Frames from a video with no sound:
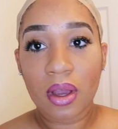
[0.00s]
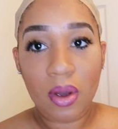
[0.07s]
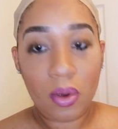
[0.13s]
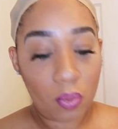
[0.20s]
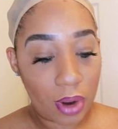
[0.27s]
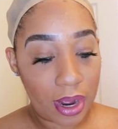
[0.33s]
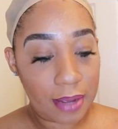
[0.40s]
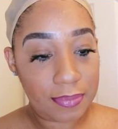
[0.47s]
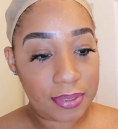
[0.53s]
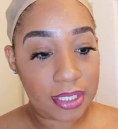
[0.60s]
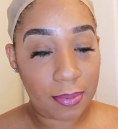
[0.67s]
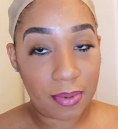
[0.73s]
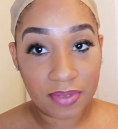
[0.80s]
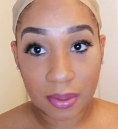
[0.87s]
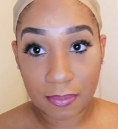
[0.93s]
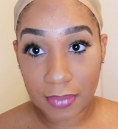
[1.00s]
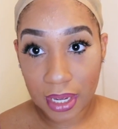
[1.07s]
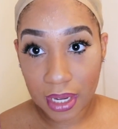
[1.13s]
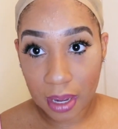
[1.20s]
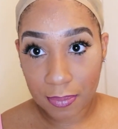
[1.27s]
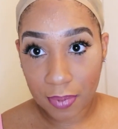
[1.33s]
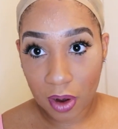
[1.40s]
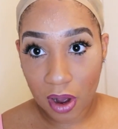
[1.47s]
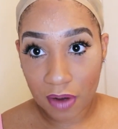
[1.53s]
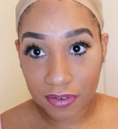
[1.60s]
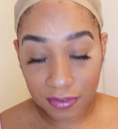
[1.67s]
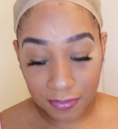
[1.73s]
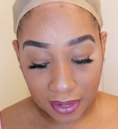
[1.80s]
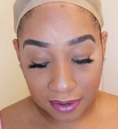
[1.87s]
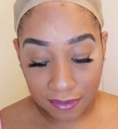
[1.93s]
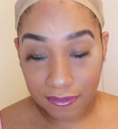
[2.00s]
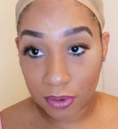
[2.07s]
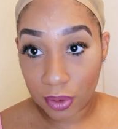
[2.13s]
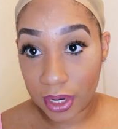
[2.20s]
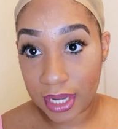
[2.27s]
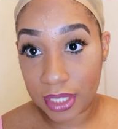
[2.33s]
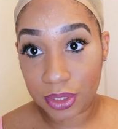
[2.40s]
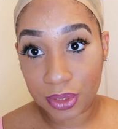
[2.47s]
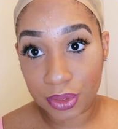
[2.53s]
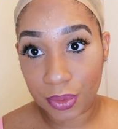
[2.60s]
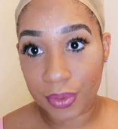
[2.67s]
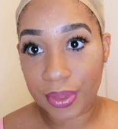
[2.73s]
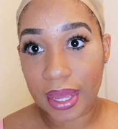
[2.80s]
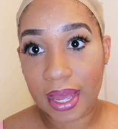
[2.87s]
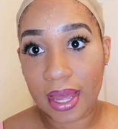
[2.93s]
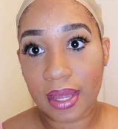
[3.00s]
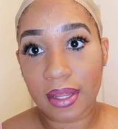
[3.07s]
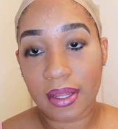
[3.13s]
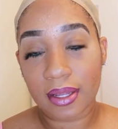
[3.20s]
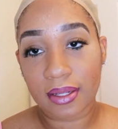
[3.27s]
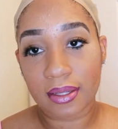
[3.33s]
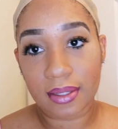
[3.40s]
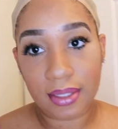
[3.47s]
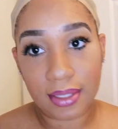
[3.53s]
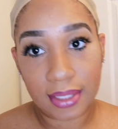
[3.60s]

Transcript: wipe some of the makeup off of my forehead so that the